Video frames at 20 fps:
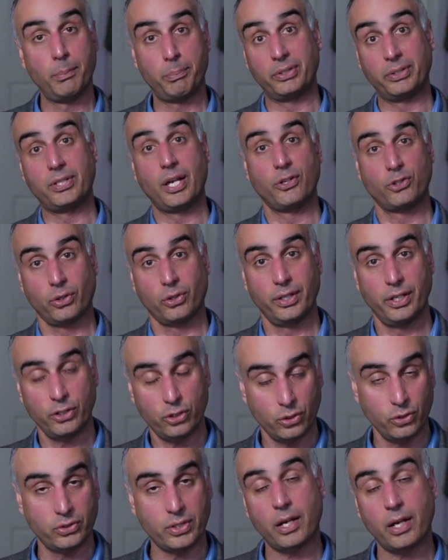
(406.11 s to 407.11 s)
potential
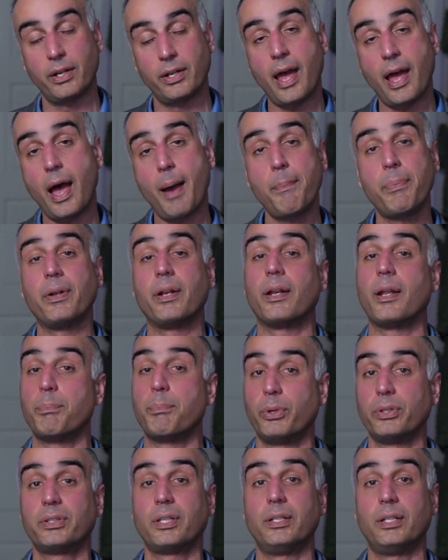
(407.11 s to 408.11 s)
issues that could happen, and I
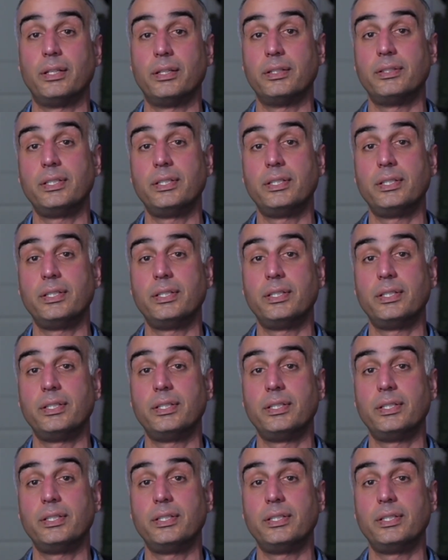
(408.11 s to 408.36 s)
put that in the